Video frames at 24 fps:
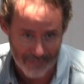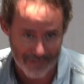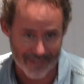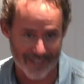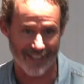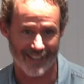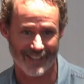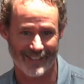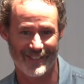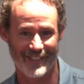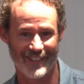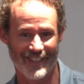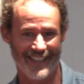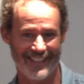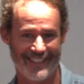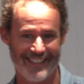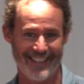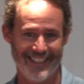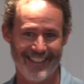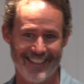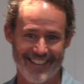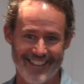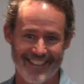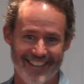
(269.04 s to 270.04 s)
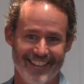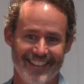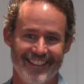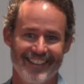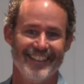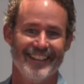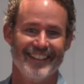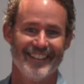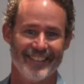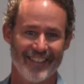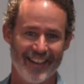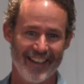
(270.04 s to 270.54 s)
probably not a good idea,
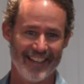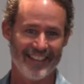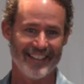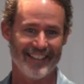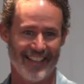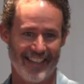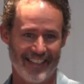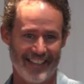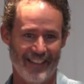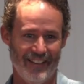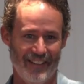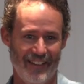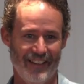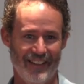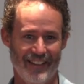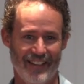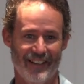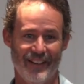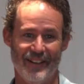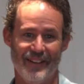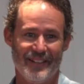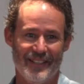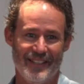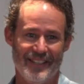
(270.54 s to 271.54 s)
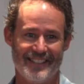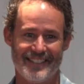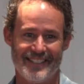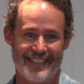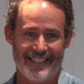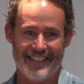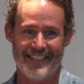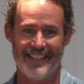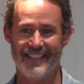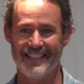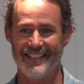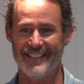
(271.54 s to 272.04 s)
right? Like, it, you know,
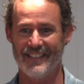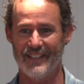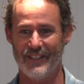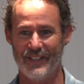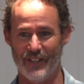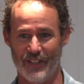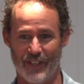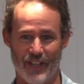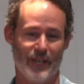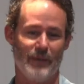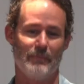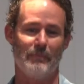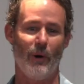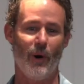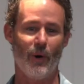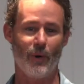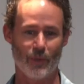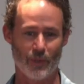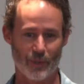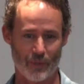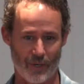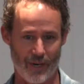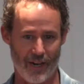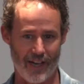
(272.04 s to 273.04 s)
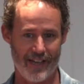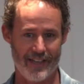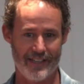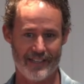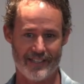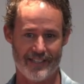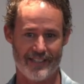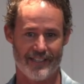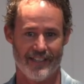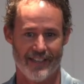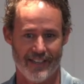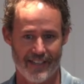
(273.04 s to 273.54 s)
it's, it, you're going to
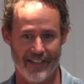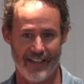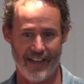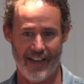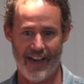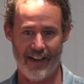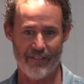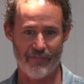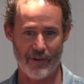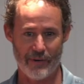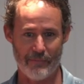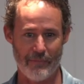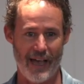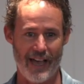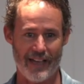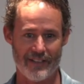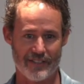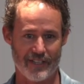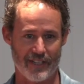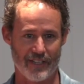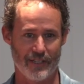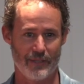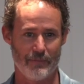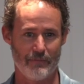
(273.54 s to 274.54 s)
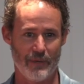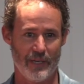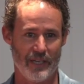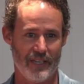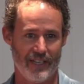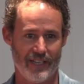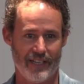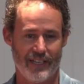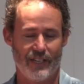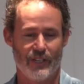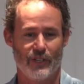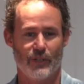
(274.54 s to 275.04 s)
polarize every masculine
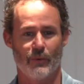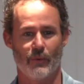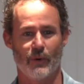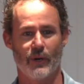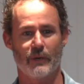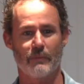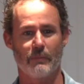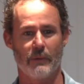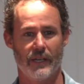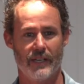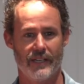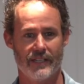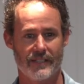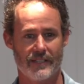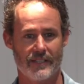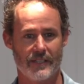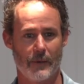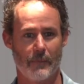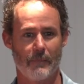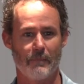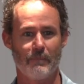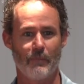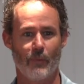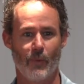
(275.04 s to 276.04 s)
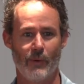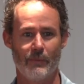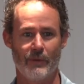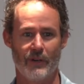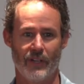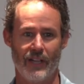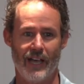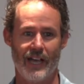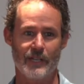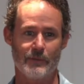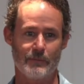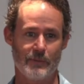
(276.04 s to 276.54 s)
being in your workplace. So women
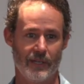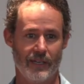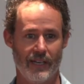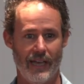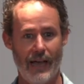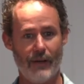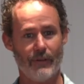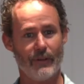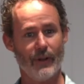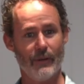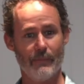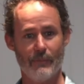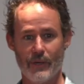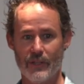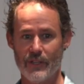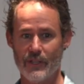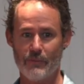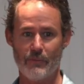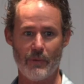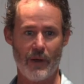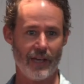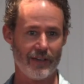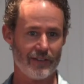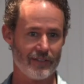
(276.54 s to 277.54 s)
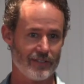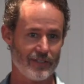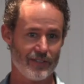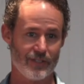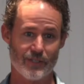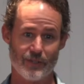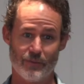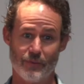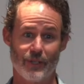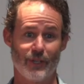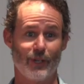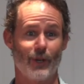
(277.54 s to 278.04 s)
will ask me, how can I bring these
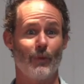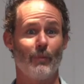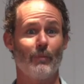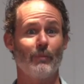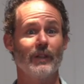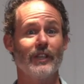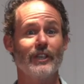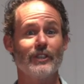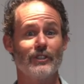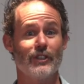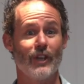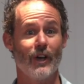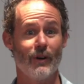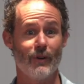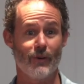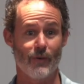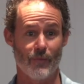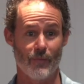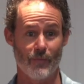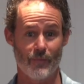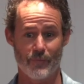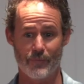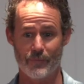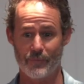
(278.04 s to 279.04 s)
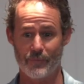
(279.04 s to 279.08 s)
practices to work? Please don't.